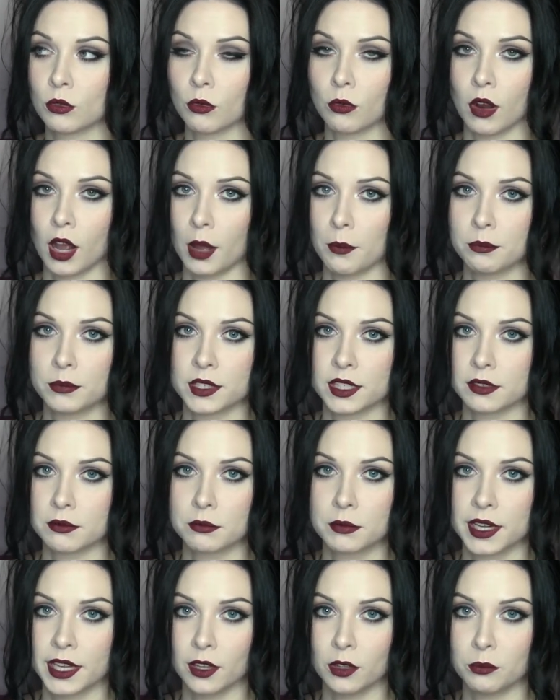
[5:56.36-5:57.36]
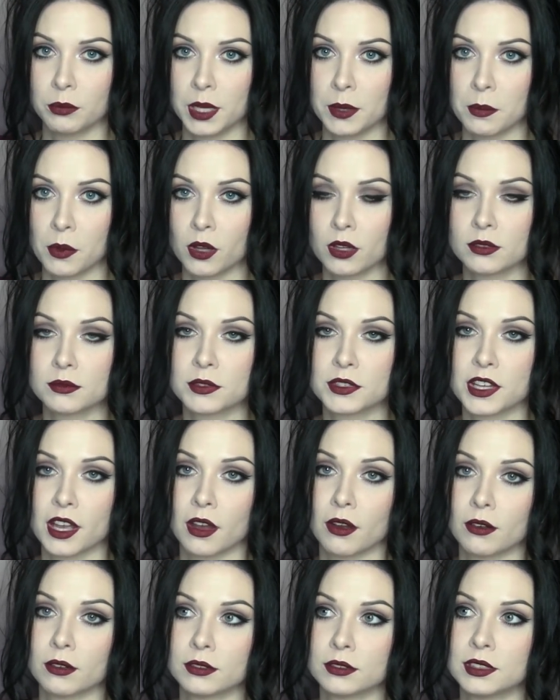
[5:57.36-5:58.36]
robbed and killed people.
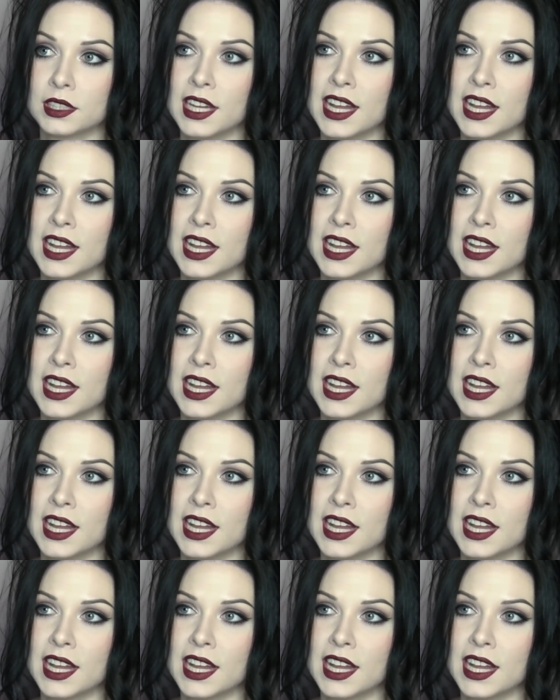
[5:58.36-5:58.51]
So